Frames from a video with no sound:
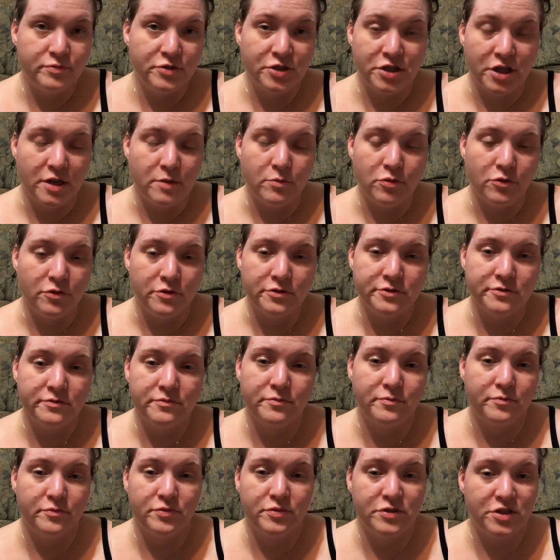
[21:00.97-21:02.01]

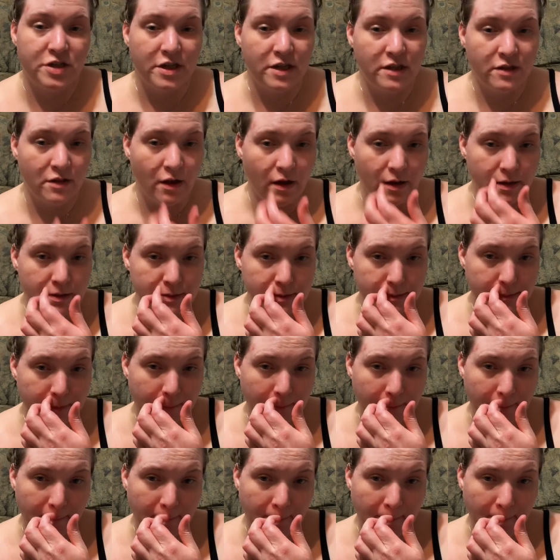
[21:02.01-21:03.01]
shitty thoughts.